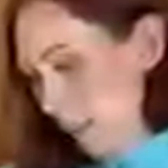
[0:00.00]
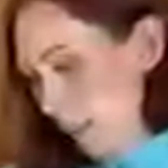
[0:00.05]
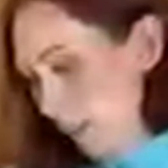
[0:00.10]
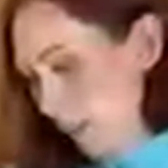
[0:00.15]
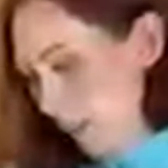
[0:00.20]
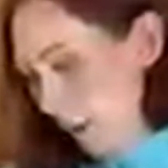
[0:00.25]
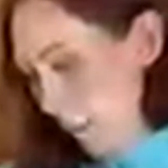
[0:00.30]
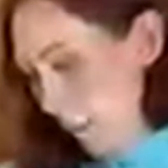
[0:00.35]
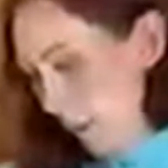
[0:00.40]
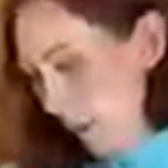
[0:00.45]

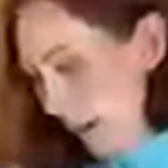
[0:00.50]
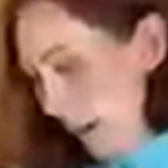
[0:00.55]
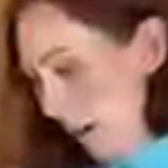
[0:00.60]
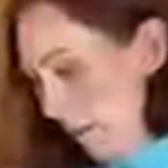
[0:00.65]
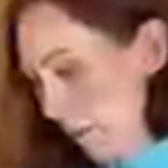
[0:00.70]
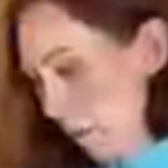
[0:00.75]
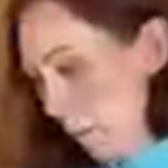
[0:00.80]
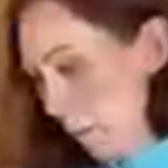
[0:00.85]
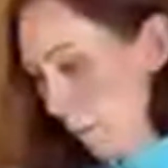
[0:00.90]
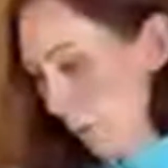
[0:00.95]
And I
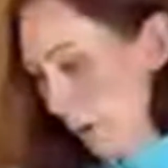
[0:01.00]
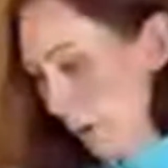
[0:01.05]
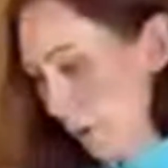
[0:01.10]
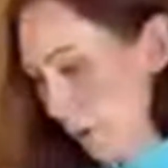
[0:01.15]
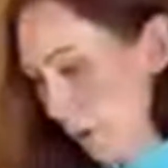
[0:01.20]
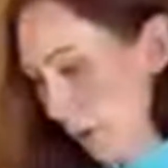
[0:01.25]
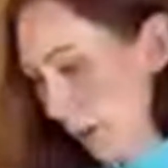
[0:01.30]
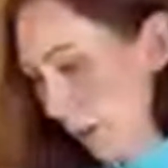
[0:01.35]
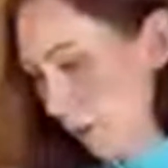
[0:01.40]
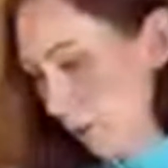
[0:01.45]
have a
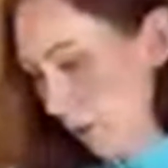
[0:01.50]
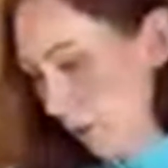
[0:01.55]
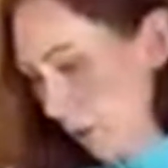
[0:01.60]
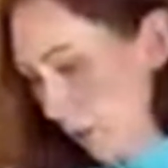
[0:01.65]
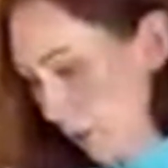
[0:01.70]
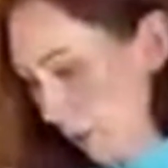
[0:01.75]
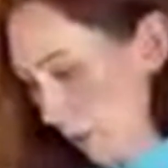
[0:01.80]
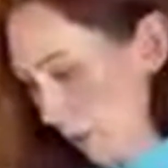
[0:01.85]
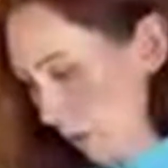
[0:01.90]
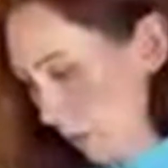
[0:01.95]
bunch
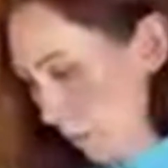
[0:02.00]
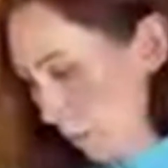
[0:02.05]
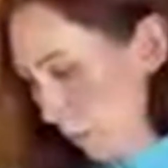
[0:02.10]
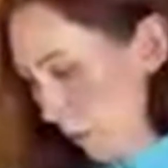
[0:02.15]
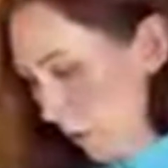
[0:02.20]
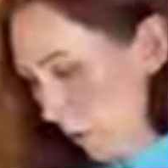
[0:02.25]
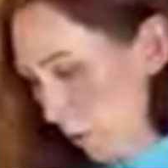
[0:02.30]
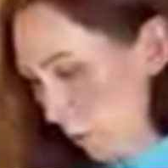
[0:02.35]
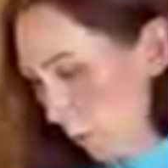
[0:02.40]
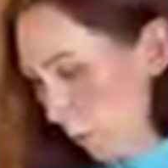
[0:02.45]
actually,
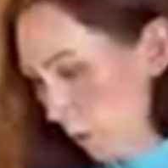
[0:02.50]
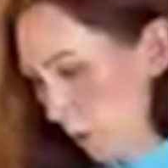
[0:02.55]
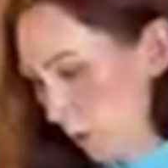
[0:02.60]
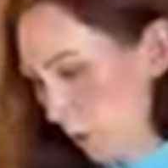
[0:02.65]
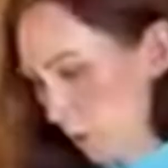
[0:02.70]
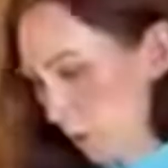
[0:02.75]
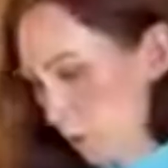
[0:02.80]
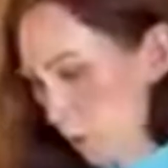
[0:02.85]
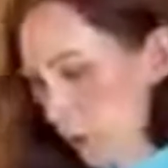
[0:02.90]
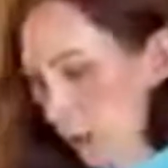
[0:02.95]
but ooh, this
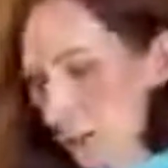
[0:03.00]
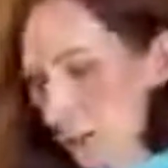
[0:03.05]
is my